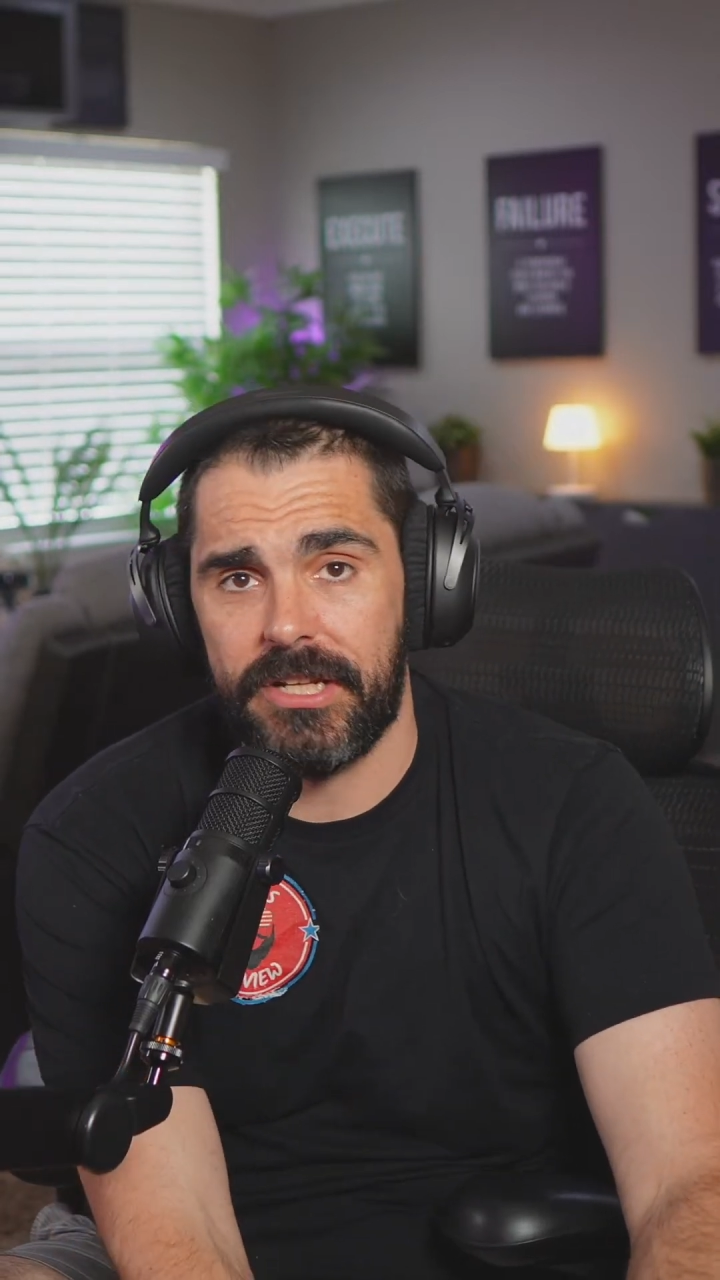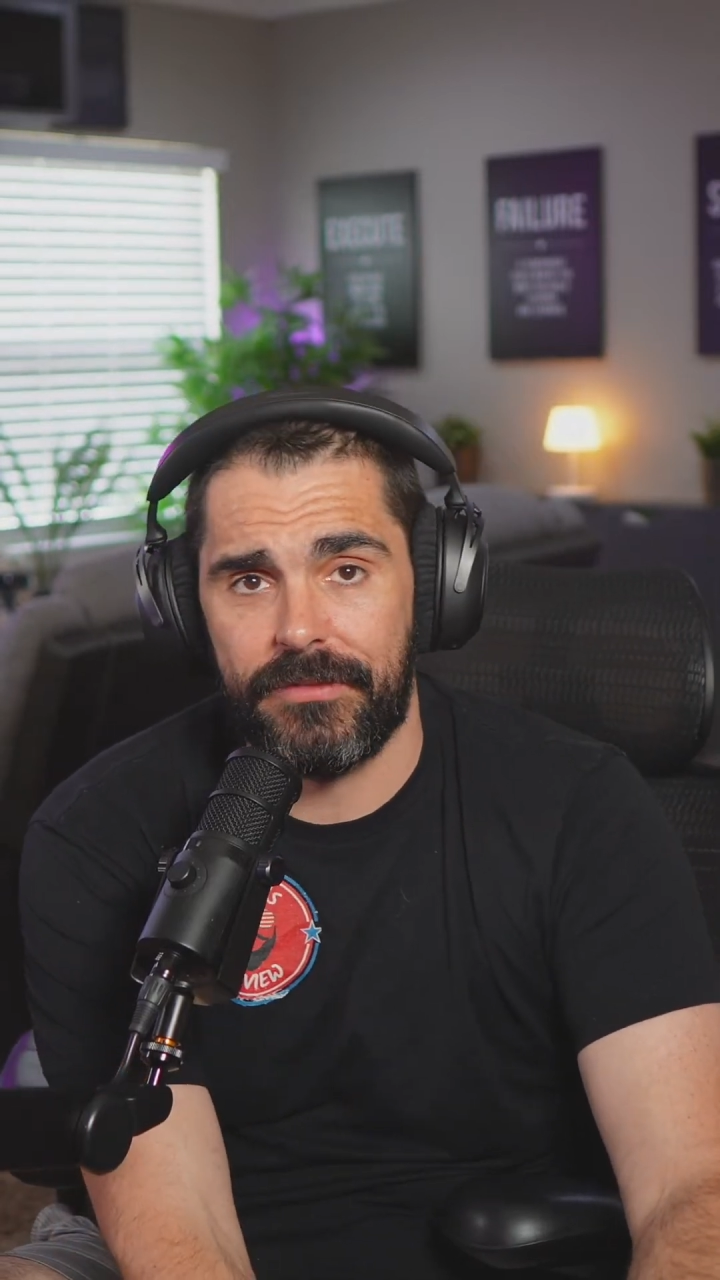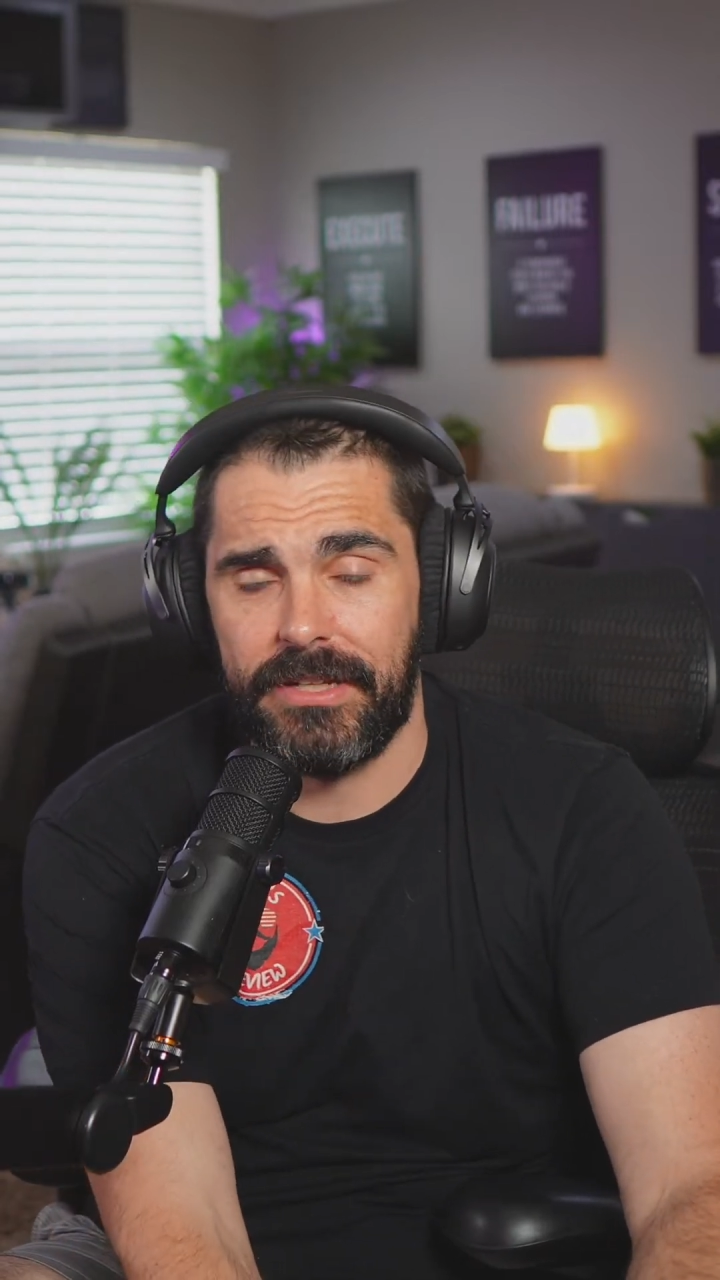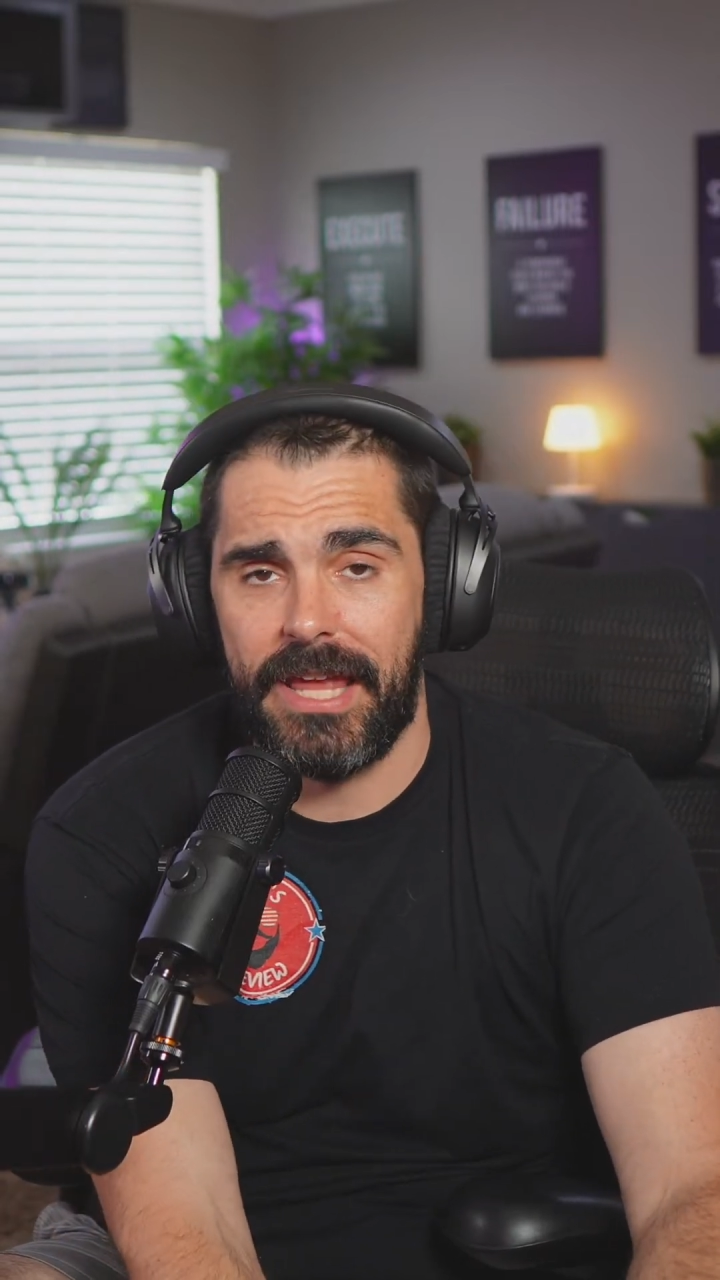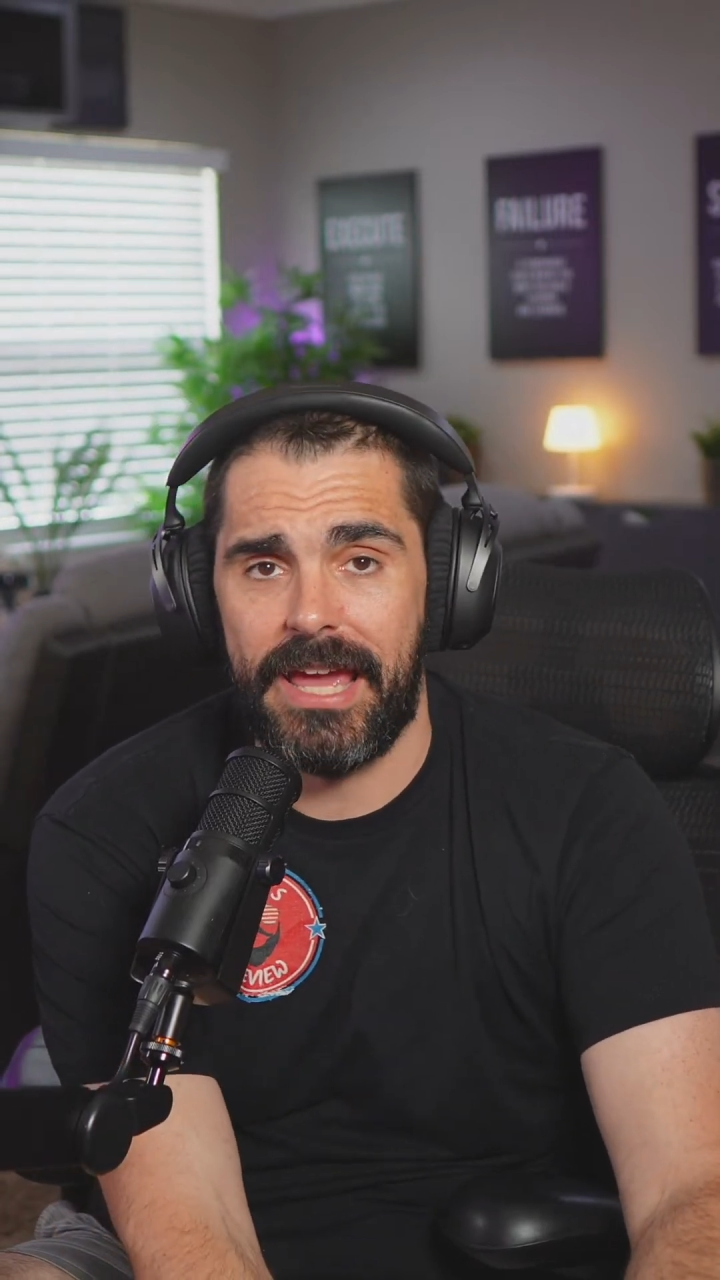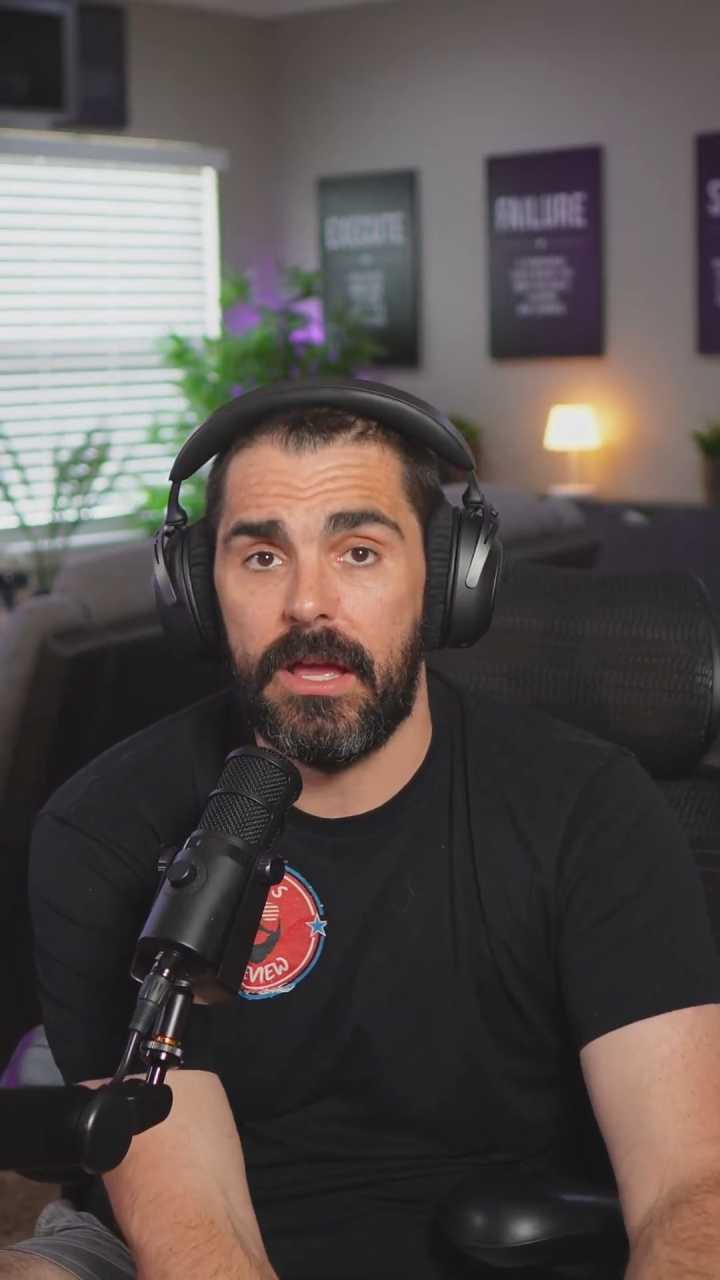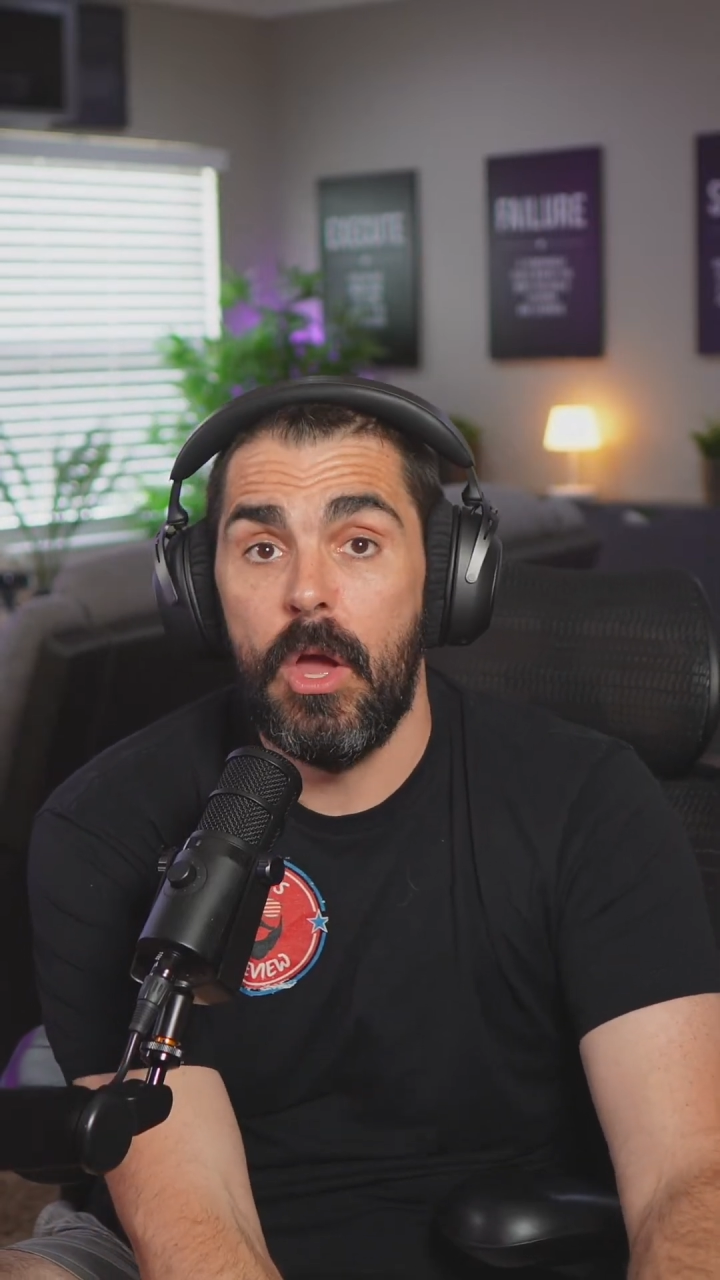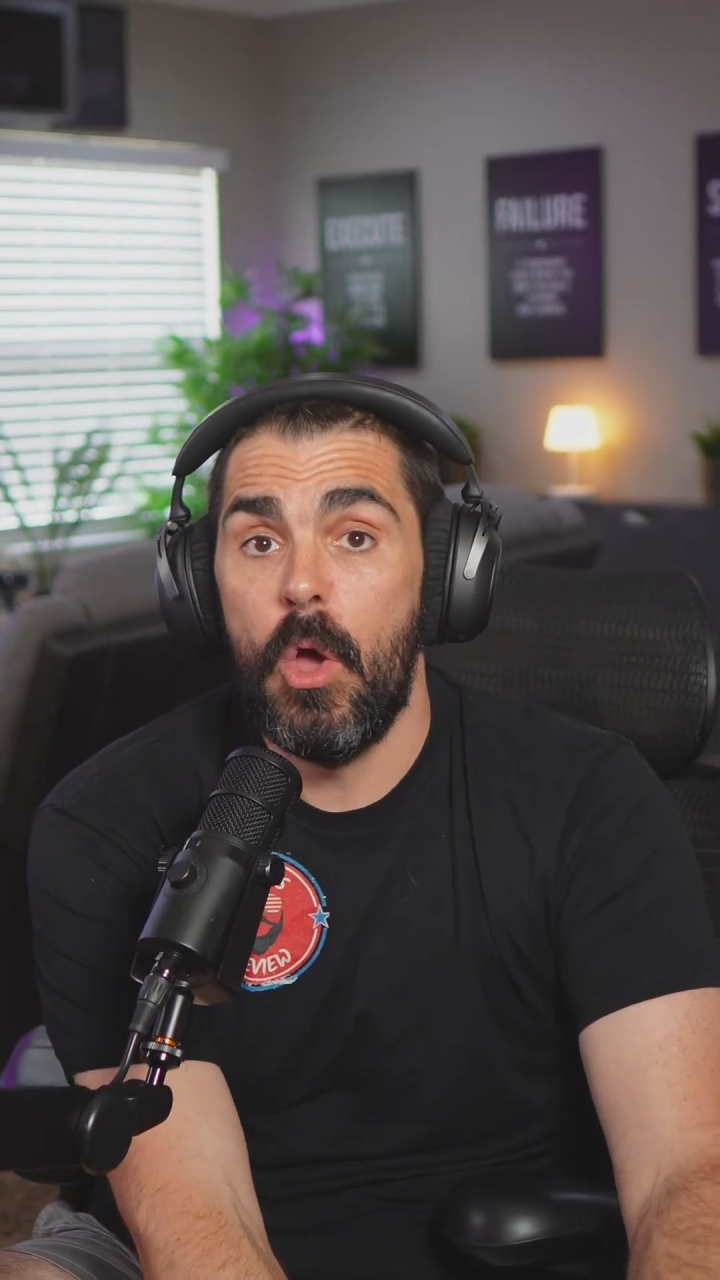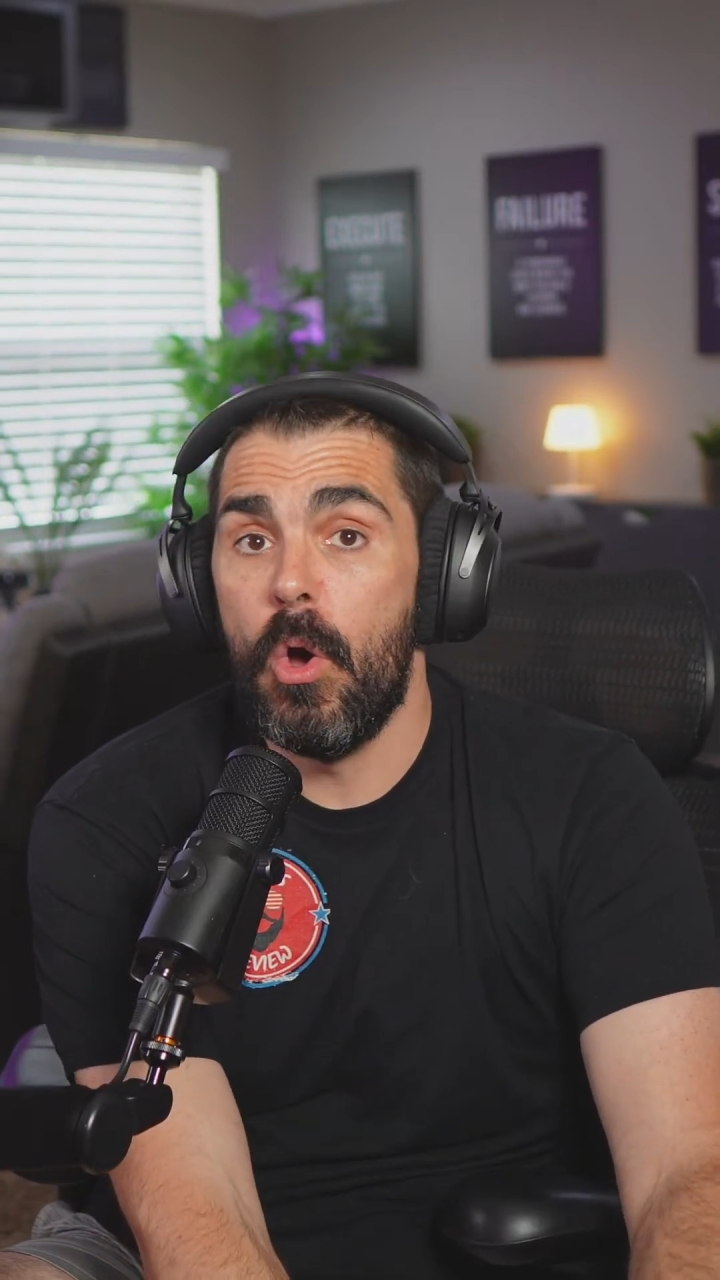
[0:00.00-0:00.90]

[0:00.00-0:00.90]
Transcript: and every day,